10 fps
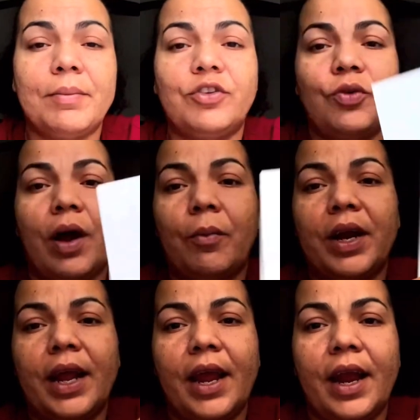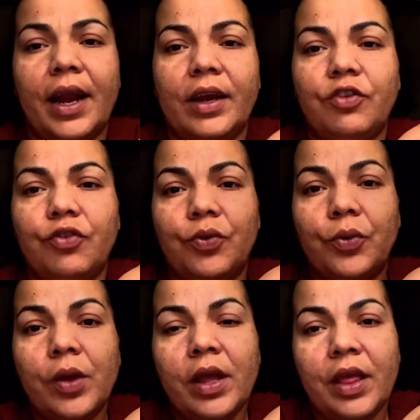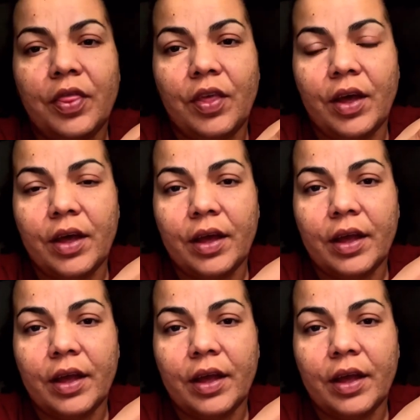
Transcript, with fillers: So I went ahead and drew the